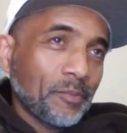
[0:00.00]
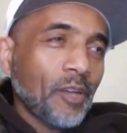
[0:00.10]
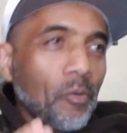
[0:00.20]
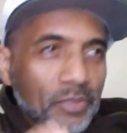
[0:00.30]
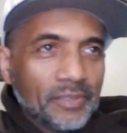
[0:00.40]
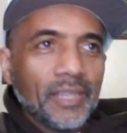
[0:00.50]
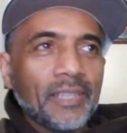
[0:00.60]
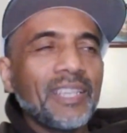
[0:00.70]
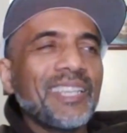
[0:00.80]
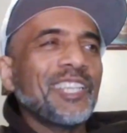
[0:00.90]
So I would
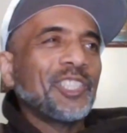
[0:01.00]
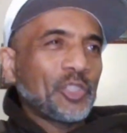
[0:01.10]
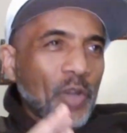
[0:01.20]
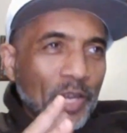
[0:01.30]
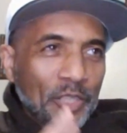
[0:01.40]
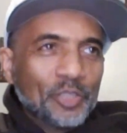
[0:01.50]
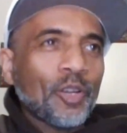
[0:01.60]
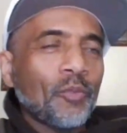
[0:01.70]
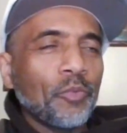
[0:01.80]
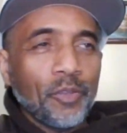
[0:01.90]
say try to
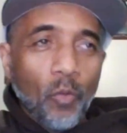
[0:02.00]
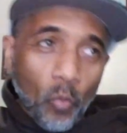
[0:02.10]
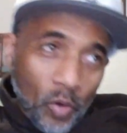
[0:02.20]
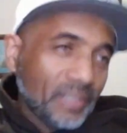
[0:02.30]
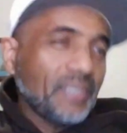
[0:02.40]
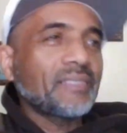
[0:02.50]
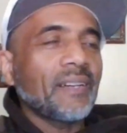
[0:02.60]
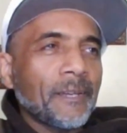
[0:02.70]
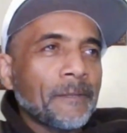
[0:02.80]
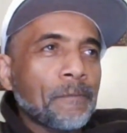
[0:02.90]
start with one
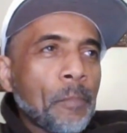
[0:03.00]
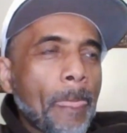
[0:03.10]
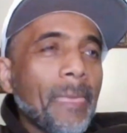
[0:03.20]
design.